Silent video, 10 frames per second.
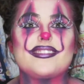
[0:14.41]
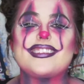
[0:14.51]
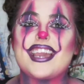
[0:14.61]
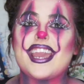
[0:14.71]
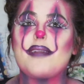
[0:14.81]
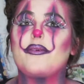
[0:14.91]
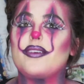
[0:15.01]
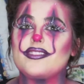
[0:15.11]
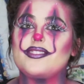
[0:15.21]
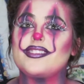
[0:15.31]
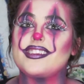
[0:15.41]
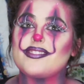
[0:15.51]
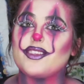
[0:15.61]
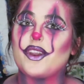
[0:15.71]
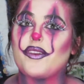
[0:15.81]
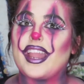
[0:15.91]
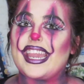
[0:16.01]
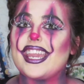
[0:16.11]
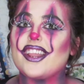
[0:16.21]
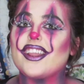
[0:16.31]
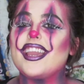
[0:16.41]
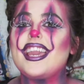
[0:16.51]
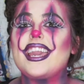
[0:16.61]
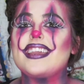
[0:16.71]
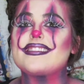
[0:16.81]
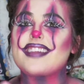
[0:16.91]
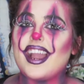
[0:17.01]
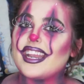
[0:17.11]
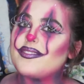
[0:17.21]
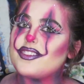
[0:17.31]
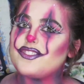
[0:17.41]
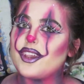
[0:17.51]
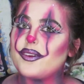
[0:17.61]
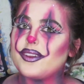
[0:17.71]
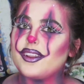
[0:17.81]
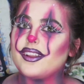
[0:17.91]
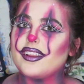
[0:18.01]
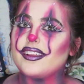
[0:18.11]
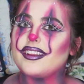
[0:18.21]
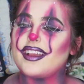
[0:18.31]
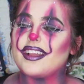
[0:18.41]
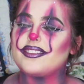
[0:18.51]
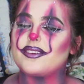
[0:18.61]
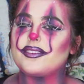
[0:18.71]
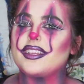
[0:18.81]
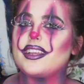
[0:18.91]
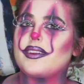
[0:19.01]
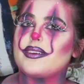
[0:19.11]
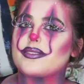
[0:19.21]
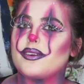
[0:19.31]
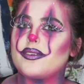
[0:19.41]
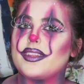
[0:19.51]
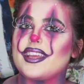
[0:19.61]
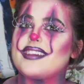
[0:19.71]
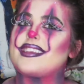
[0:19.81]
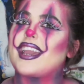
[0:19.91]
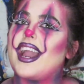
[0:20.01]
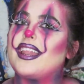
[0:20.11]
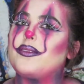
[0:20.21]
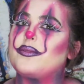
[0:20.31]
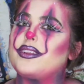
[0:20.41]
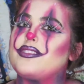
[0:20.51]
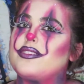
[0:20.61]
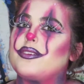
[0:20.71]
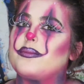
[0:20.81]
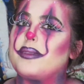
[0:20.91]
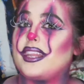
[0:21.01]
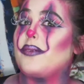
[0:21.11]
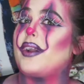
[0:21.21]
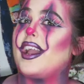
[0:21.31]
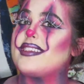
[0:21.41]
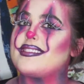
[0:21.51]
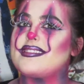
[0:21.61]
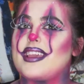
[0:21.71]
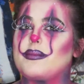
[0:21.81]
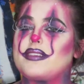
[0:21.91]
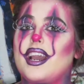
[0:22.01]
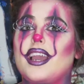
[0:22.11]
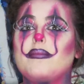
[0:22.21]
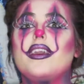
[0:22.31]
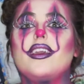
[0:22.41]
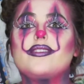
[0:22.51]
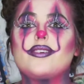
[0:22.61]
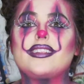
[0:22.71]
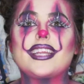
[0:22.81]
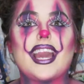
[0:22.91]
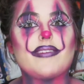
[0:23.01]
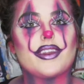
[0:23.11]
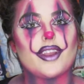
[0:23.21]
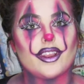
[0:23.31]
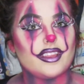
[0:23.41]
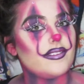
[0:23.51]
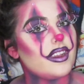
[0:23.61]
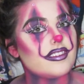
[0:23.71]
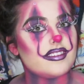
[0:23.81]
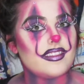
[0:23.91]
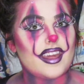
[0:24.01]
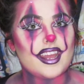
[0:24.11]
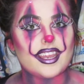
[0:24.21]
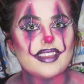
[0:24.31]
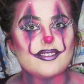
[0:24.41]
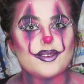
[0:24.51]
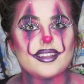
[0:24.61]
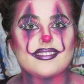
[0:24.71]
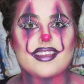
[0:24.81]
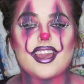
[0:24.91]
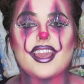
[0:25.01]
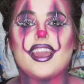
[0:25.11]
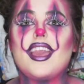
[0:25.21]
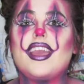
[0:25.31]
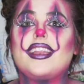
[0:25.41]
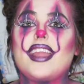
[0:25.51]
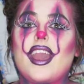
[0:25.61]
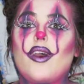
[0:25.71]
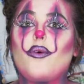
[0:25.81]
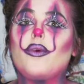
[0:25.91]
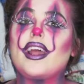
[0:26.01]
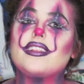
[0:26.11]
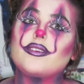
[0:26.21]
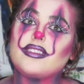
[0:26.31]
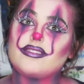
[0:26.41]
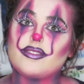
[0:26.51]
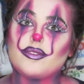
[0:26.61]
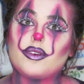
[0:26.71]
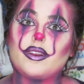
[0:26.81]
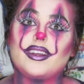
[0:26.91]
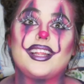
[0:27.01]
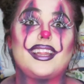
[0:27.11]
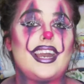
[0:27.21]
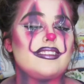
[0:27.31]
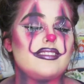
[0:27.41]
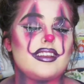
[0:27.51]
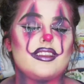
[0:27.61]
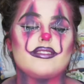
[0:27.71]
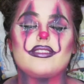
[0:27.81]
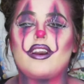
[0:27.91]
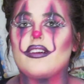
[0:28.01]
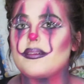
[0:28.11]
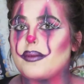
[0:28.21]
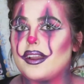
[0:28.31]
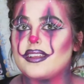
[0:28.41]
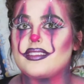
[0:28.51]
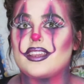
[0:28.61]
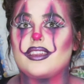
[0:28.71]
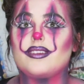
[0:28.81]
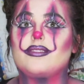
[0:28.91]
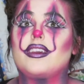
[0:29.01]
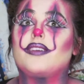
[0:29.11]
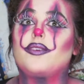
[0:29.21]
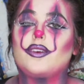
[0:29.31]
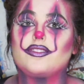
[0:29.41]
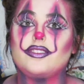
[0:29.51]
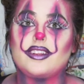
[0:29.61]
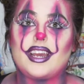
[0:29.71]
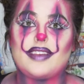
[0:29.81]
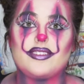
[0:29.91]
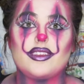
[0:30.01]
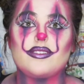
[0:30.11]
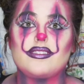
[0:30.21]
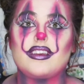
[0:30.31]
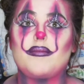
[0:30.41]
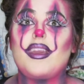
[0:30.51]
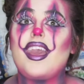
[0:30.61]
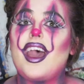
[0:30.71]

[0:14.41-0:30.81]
Today I'm going to do this look right here. It's kind of a joker. I don't really know where I was going with it because I kind of want to do Pennywise at the same time. So I did kind of a girly version of that, I guess you could say. Now, what I do in this tutorial and the lashes I use and all the products I use, of course you do not have to use them.